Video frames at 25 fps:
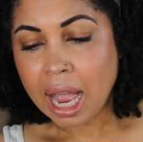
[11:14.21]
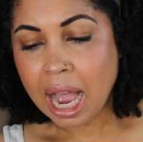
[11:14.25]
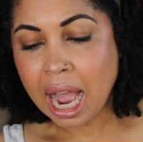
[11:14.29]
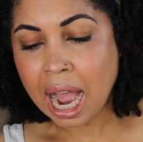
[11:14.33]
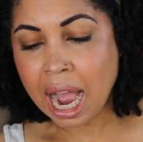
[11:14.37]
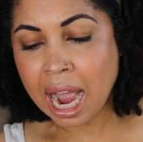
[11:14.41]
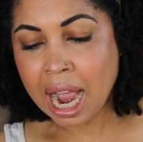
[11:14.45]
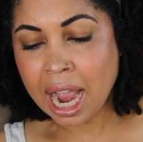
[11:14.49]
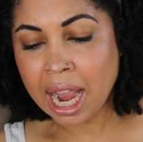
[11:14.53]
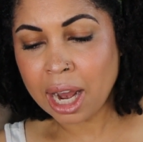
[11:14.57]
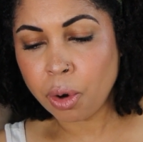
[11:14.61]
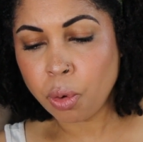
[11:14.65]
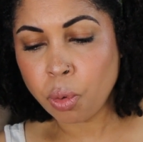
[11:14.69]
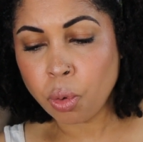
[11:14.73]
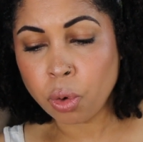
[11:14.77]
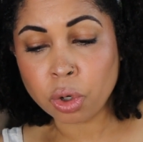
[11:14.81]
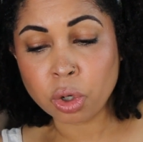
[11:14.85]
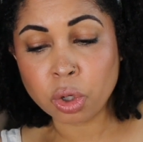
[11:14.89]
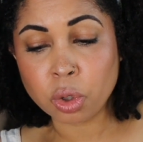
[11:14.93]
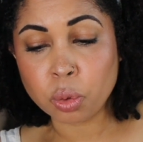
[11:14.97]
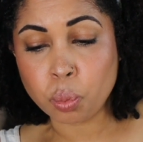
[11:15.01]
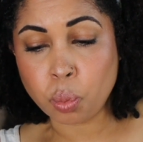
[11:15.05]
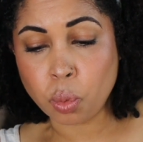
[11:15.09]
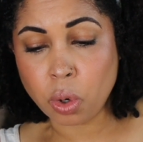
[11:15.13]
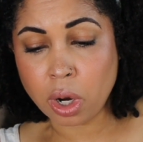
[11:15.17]
I
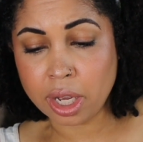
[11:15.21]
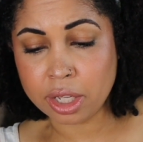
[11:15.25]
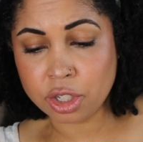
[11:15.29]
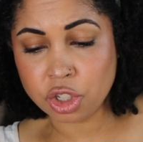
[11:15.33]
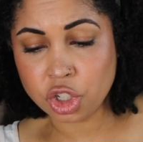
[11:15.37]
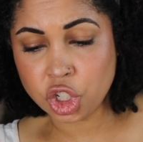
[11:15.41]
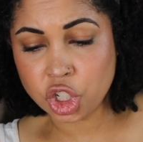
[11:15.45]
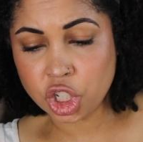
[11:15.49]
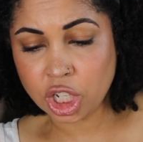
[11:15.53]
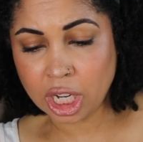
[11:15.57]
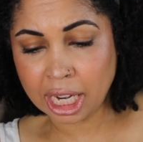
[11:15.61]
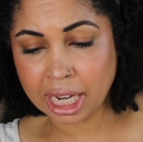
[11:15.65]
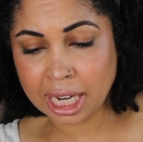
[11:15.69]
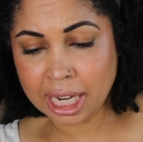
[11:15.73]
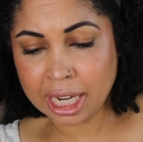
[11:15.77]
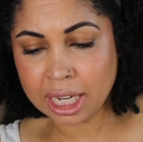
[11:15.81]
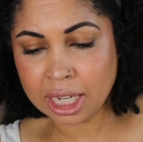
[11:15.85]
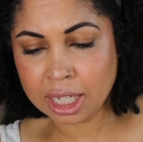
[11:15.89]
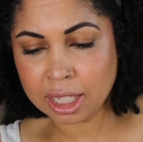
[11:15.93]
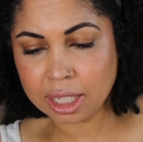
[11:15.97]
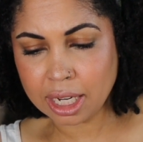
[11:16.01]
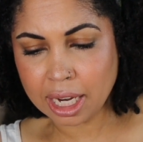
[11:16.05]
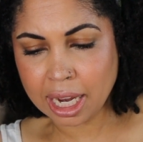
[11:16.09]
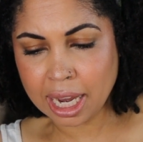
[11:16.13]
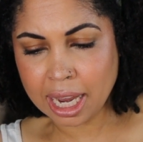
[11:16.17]
ordered one
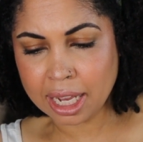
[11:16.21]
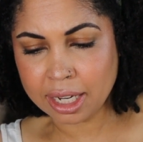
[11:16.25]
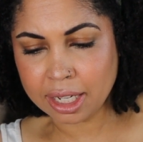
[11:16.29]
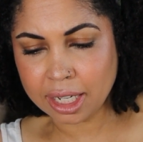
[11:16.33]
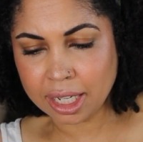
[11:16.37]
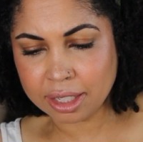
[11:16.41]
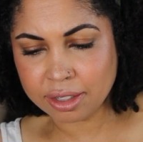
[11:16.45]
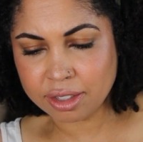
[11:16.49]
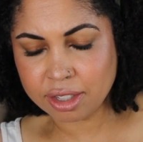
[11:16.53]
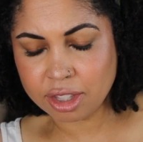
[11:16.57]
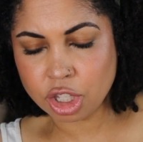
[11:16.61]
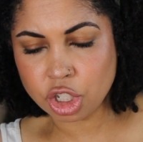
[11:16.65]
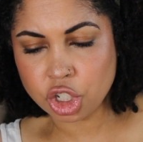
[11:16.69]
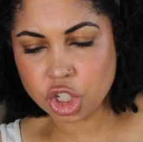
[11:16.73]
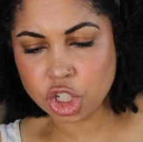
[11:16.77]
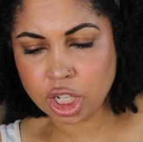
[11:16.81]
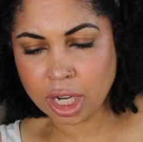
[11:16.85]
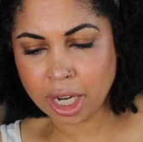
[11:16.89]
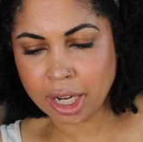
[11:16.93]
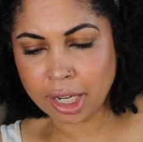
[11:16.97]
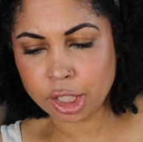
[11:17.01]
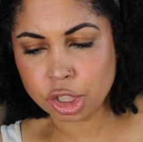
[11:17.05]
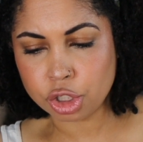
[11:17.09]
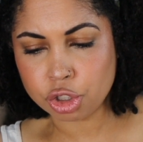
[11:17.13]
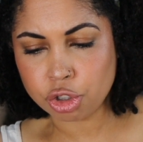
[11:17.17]
shade and it's the
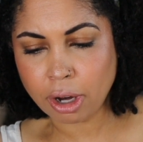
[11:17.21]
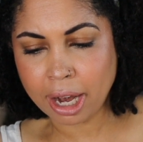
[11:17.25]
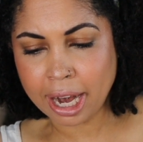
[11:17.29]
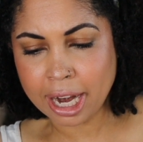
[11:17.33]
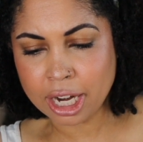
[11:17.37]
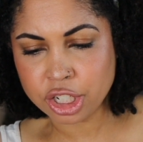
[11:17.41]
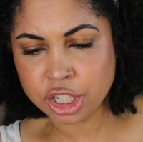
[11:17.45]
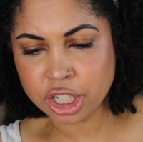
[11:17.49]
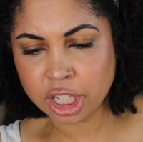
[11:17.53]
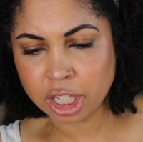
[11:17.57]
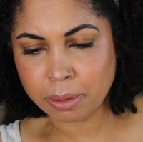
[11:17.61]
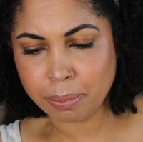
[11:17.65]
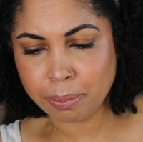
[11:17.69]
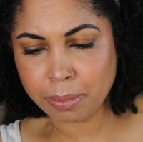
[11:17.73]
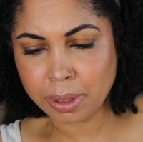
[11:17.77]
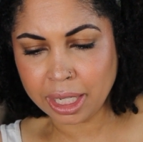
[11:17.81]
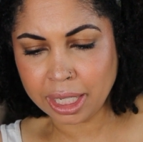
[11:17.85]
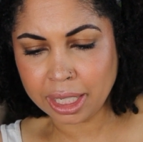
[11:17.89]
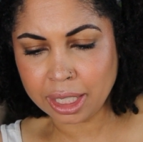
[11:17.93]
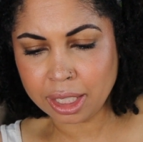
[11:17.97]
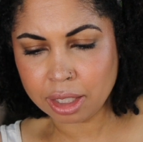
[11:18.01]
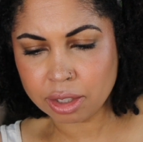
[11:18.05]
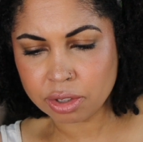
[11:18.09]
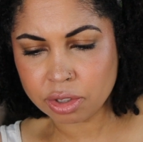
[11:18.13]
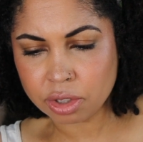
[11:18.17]
shade Tragic Me.